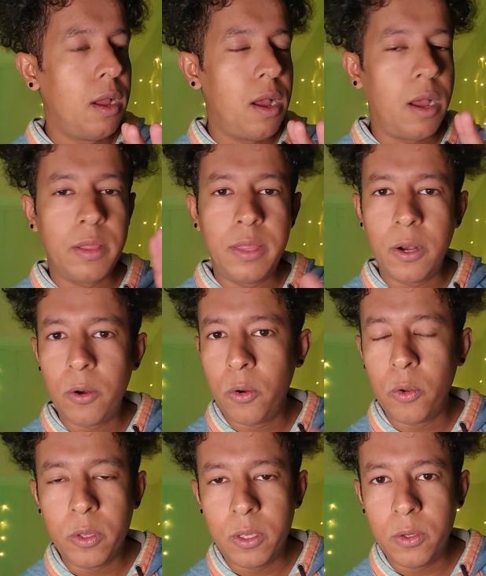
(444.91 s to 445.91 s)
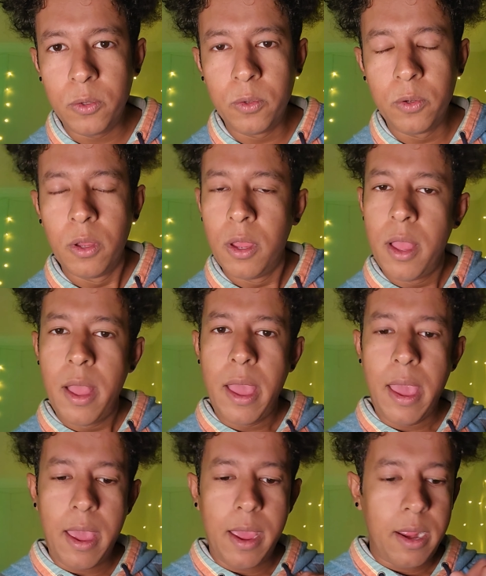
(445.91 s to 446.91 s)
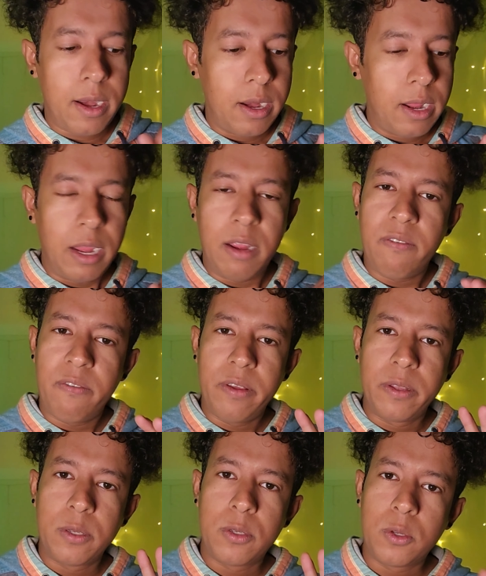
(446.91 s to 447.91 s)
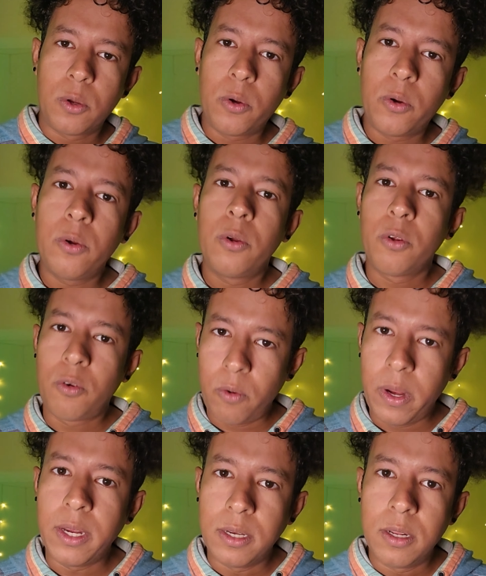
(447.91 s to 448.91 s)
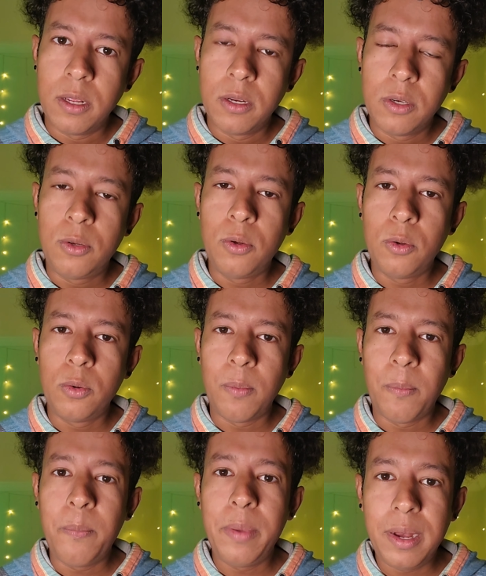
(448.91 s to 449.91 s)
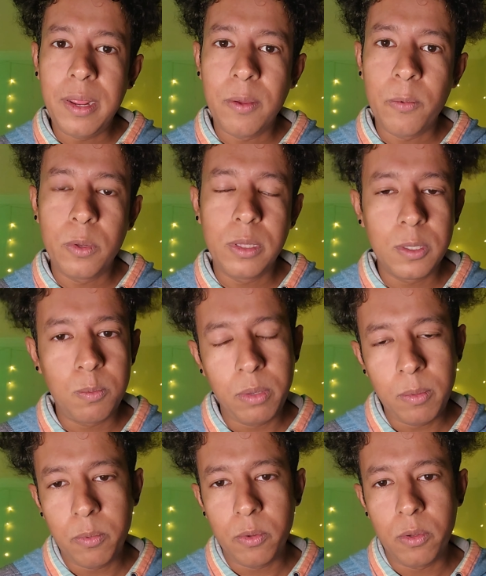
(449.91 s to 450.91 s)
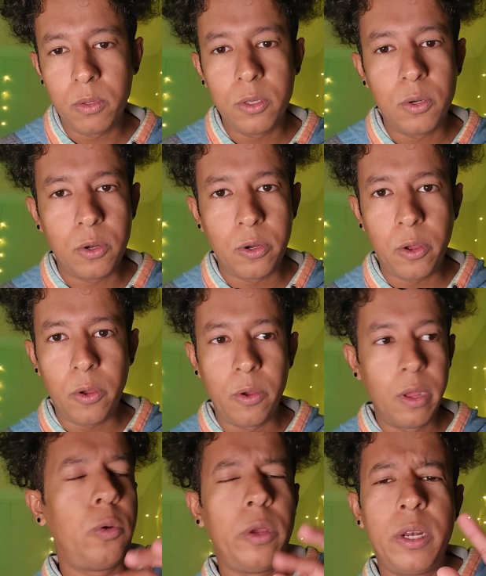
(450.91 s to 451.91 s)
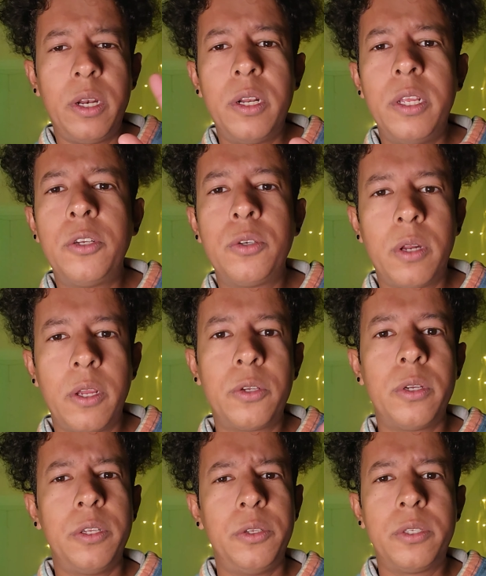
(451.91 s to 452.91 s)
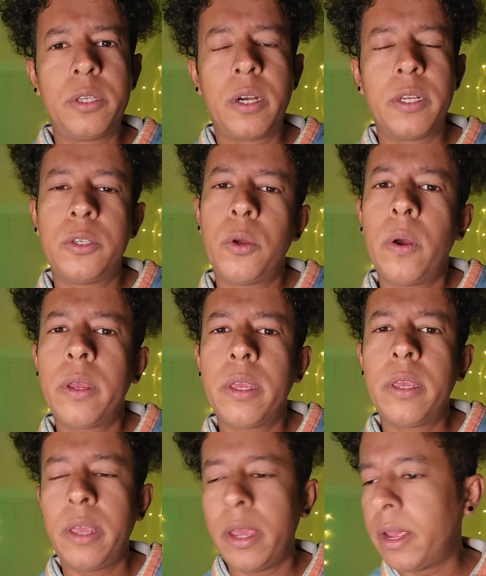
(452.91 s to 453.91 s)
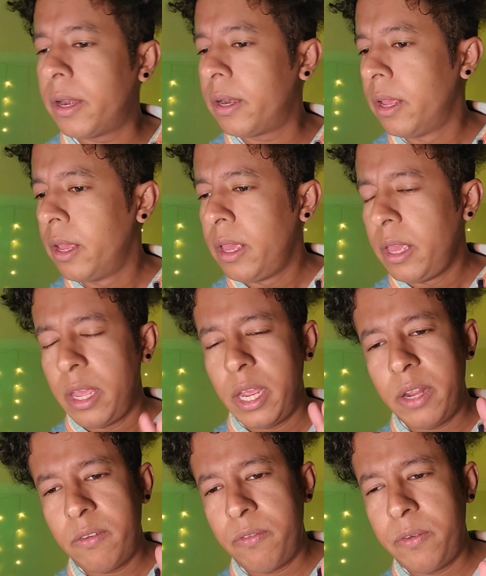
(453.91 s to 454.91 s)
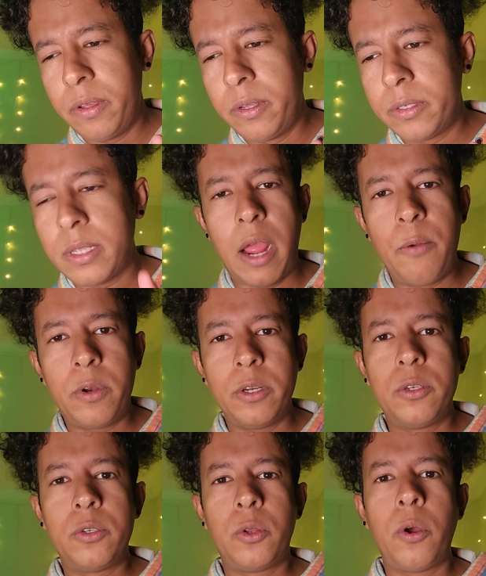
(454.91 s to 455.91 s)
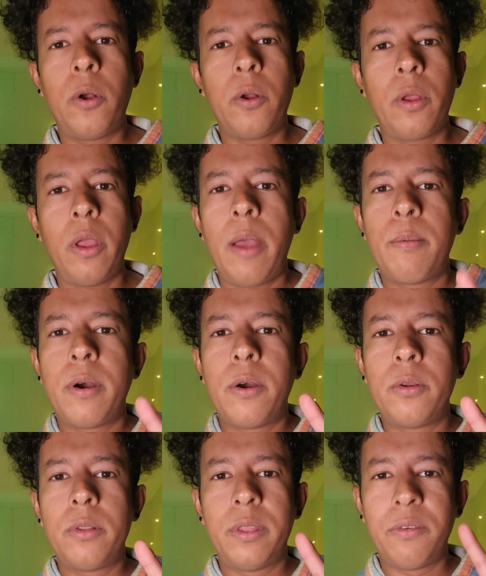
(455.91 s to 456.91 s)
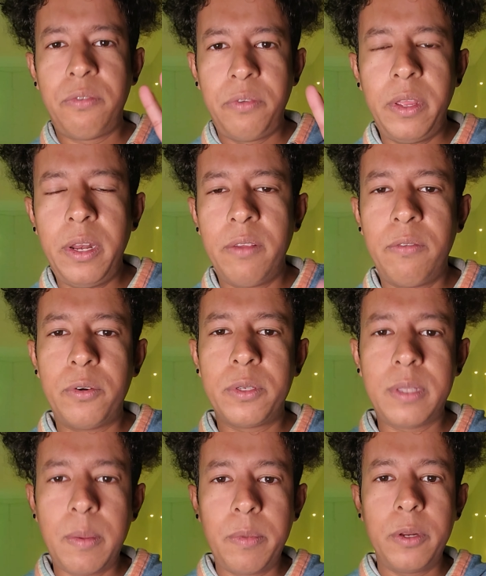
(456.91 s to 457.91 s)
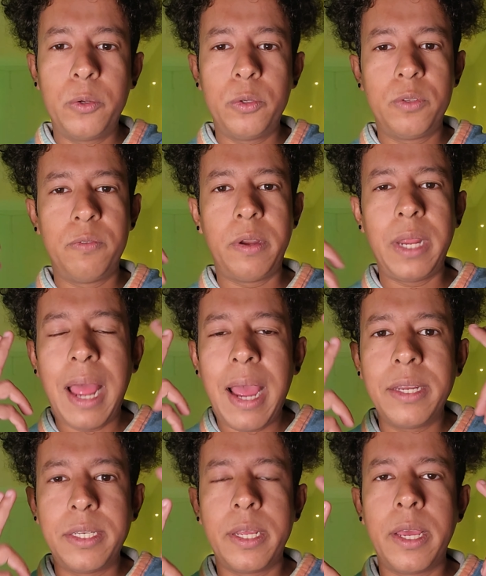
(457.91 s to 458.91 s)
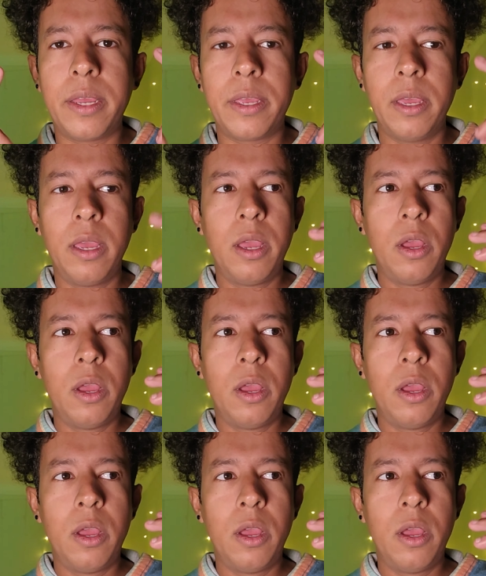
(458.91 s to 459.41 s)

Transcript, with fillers: uh, they don't know you, and it feels so great to meeting with these people you don't know. Quick little introduction, and you started talking, and it feels, I wanted to talk about the feeling for somebody who's very high tech,